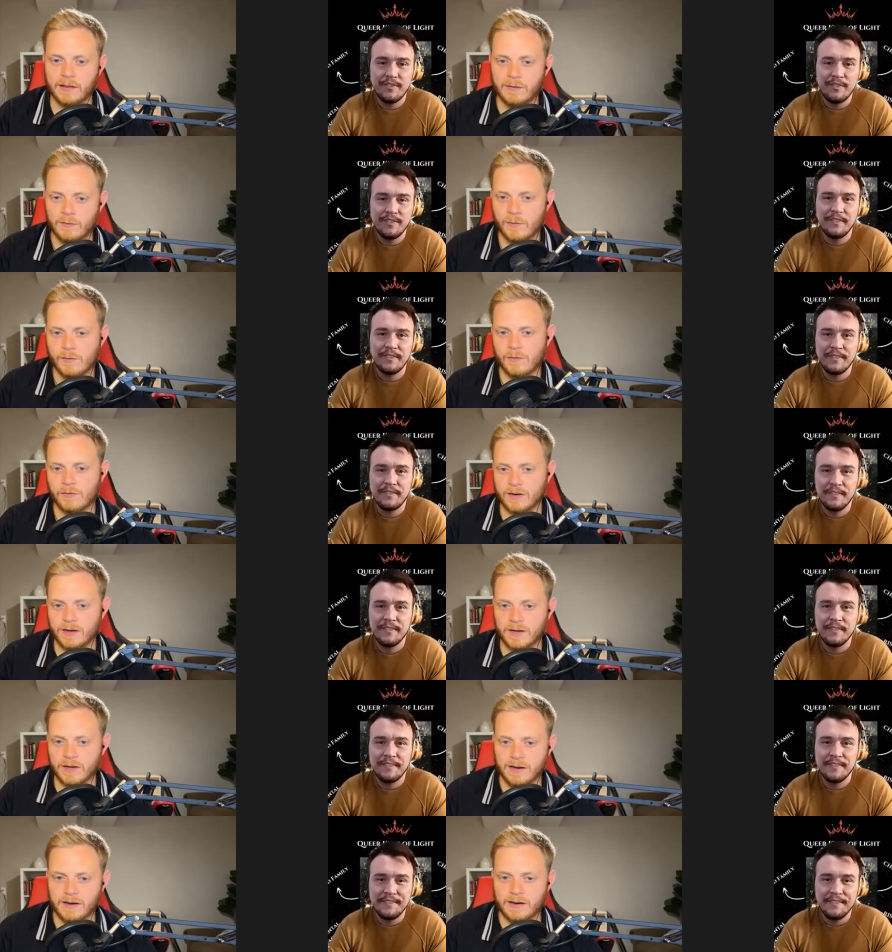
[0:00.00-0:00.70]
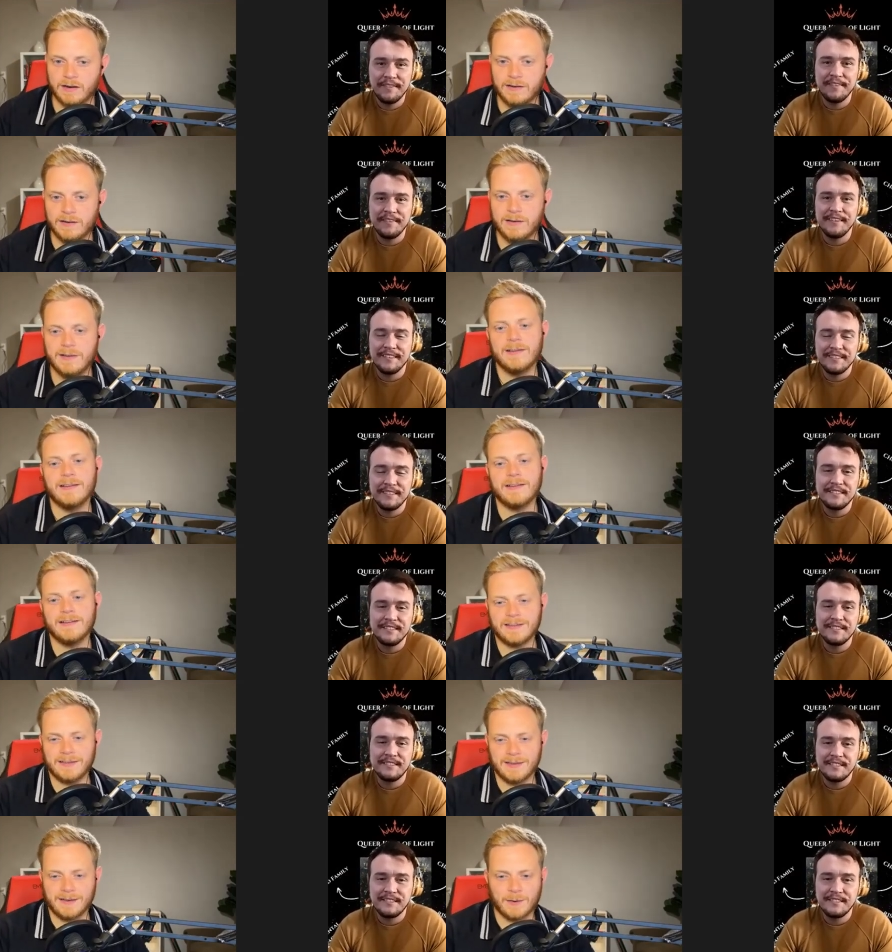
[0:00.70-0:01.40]
Speaker 1: love over here.
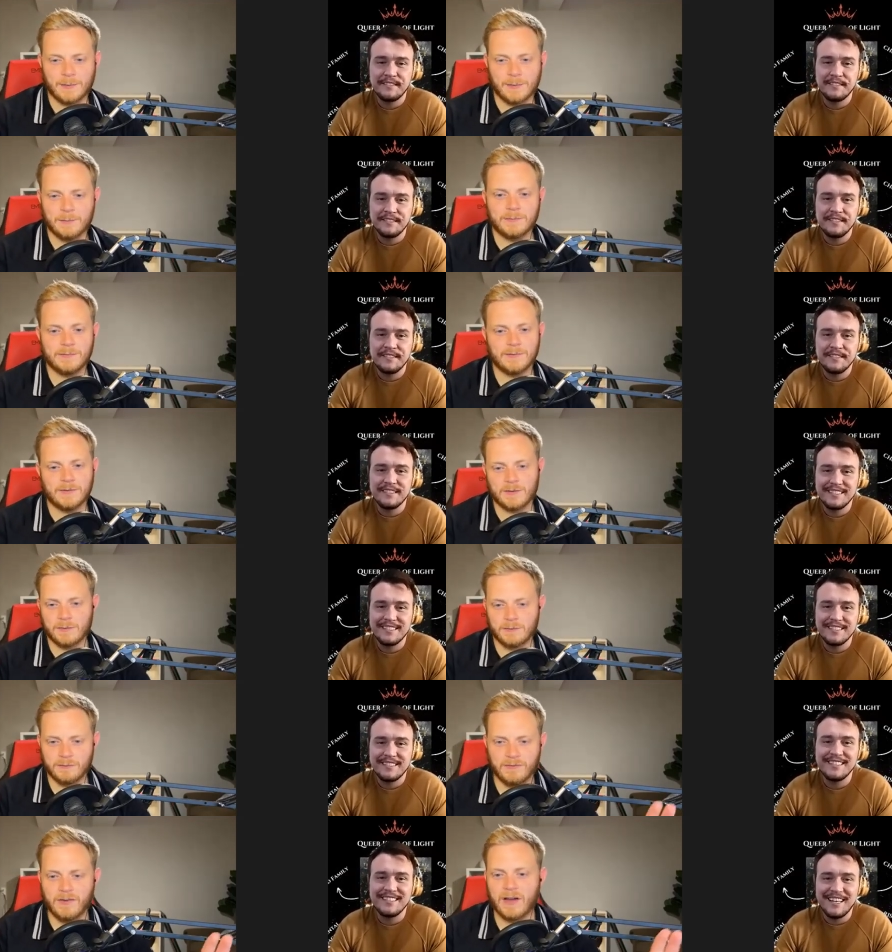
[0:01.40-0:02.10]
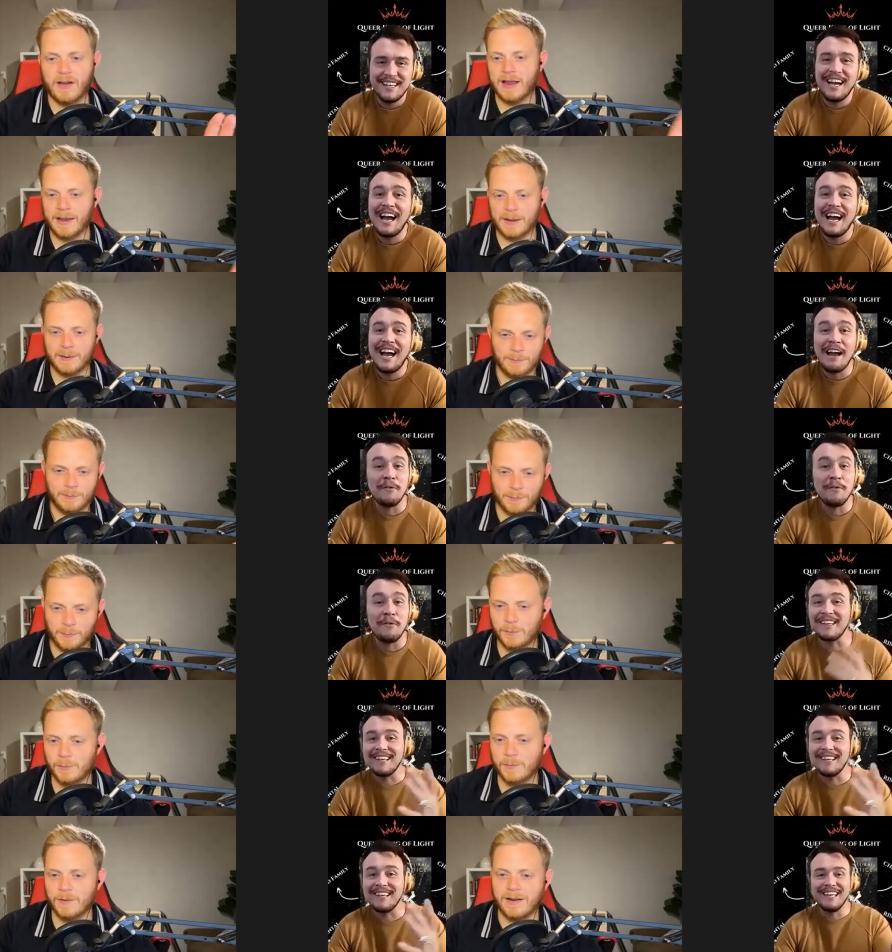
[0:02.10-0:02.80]
You know, some
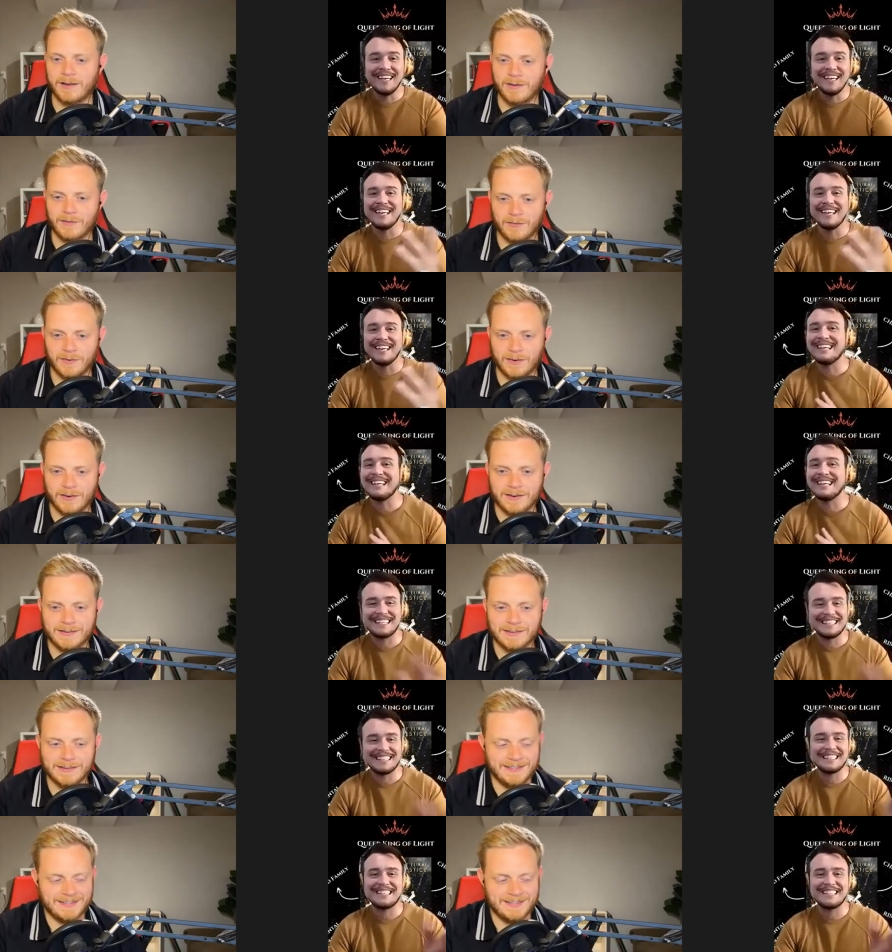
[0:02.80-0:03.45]
vibes I, or whatever.